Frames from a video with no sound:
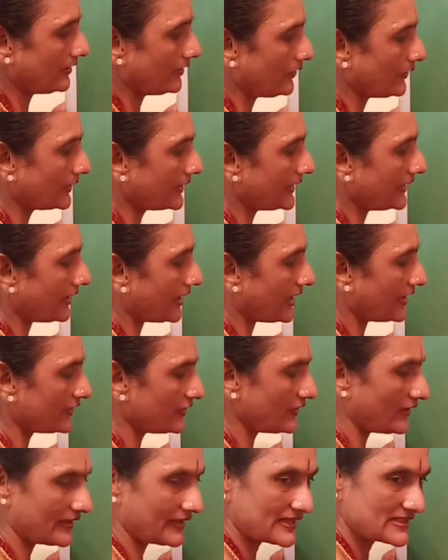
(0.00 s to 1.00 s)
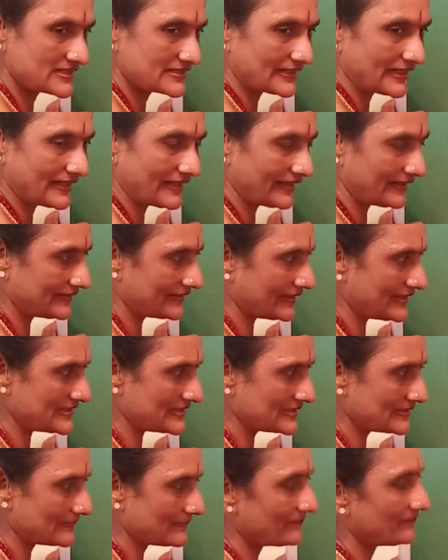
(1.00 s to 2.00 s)
Okay, are you understanding
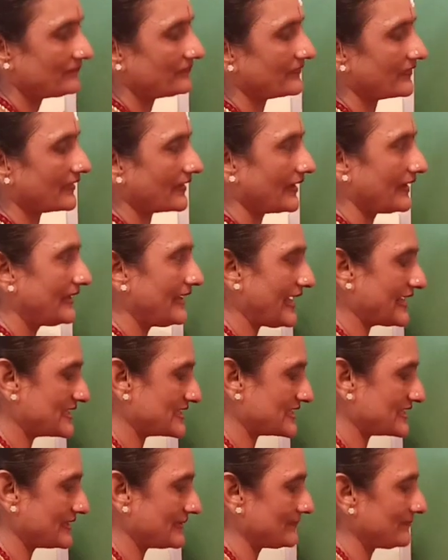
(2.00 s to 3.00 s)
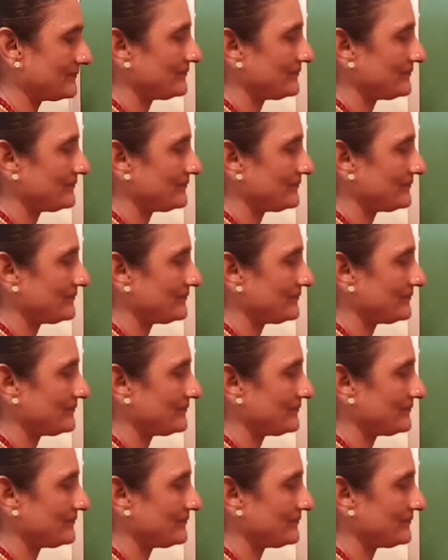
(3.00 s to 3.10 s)
this? Next.